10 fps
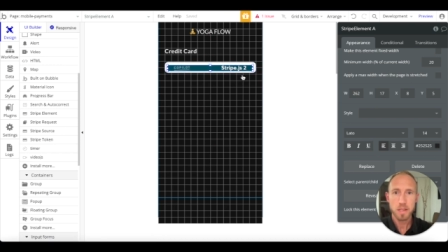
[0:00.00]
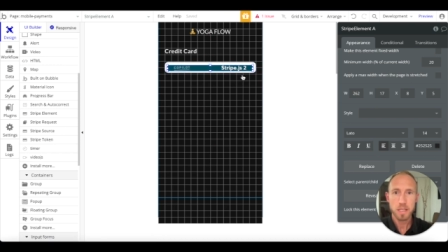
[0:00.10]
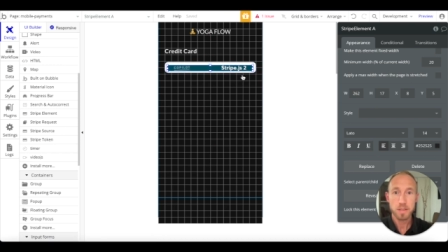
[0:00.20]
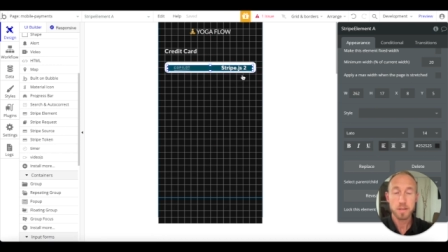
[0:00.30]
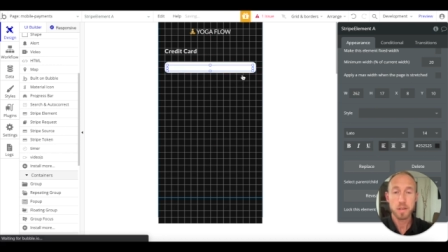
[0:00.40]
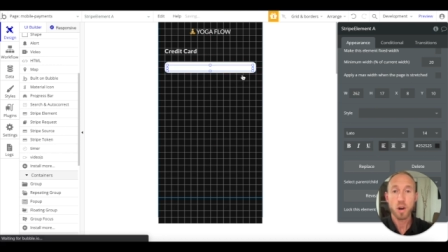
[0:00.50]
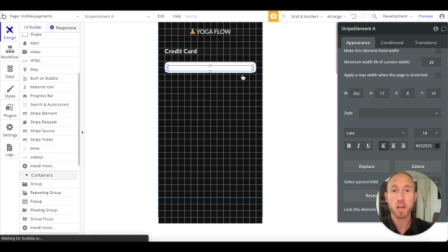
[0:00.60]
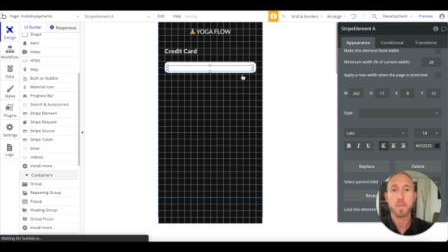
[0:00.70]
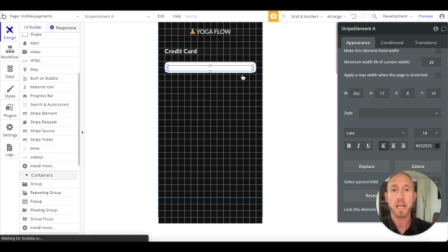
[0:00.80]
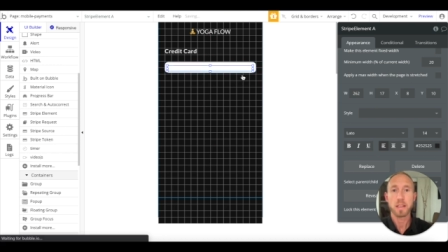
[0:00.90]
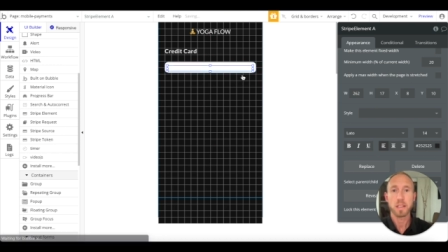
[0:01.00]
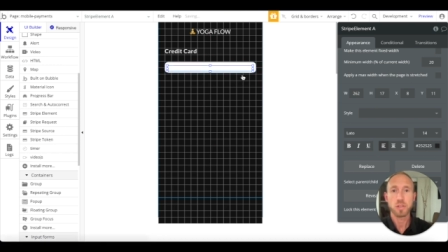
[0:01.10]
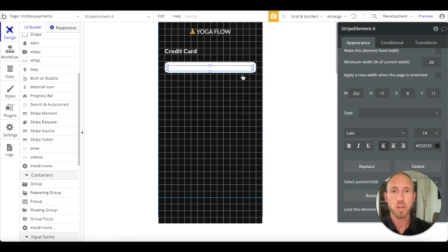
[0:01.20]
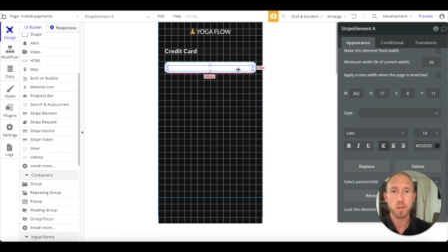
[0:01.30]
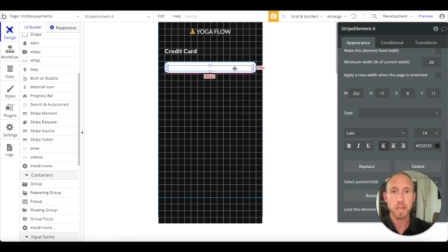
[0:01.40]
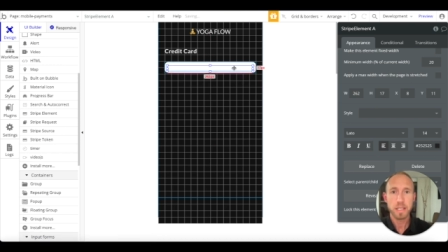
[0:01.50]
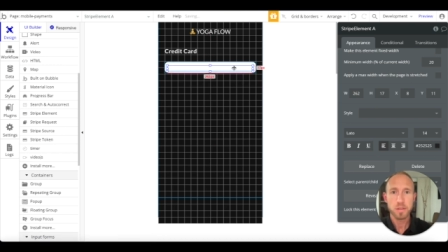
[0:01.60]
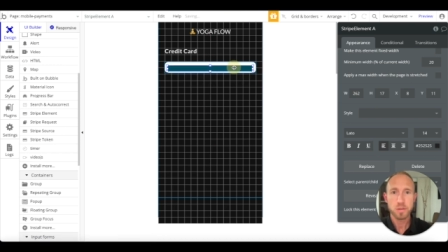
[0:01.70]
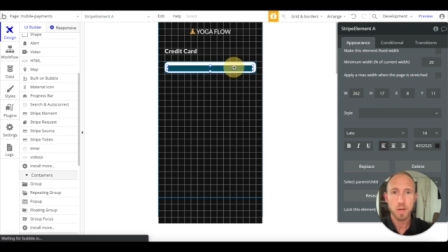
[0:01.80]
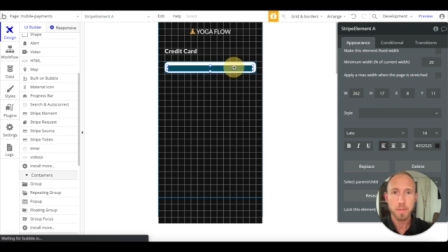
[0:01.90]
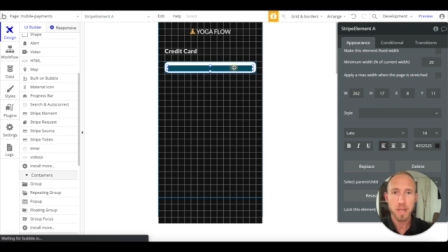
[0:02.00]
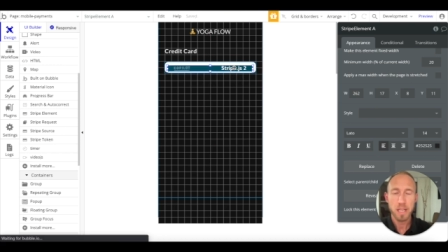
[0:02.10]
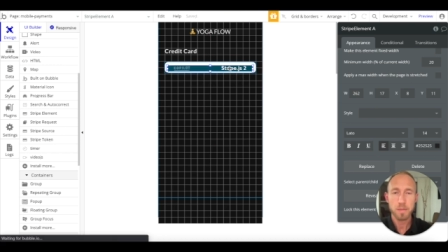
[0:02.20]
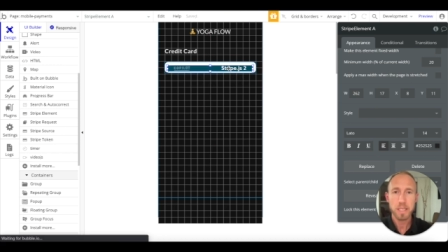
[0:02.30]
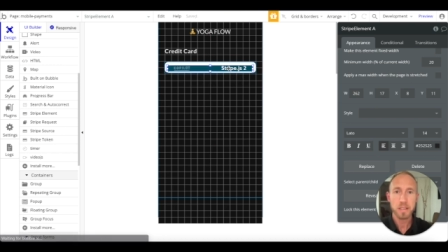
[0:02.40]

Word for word: This is an automatically generated stripe element,